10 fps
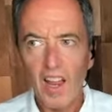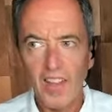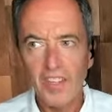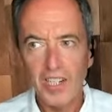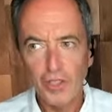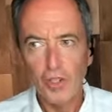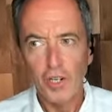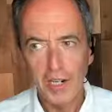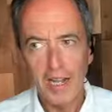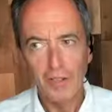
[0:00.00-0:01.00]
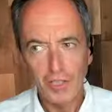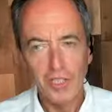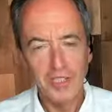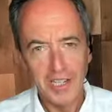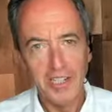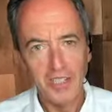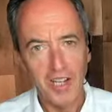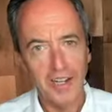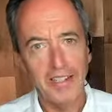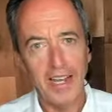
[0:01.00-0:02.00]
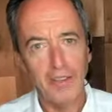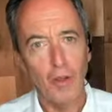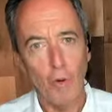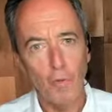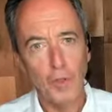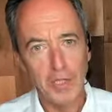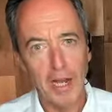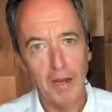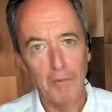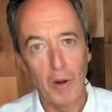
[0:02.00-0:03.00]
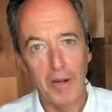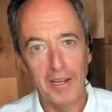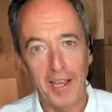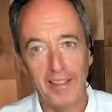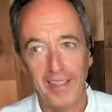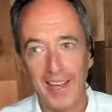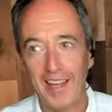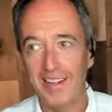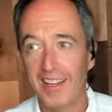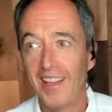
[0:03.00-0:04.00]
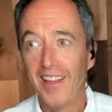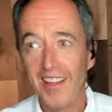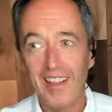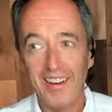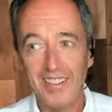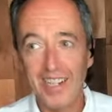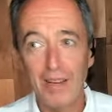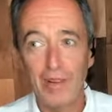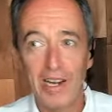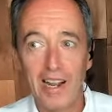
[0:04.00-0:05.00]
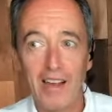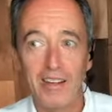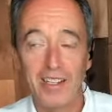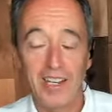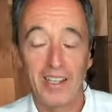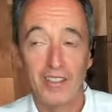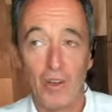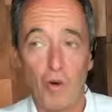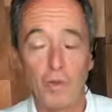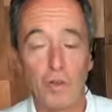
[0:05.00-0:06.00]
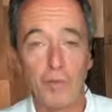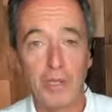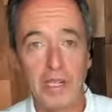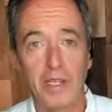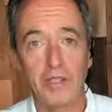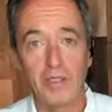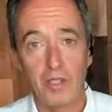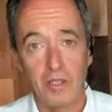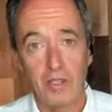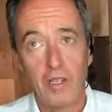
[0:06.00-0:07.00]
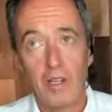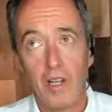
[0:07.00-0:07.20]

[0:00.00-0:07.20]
I think it's a good analogy to say sudden death over time, right? That, like, our time ran out, and yet the over beings, those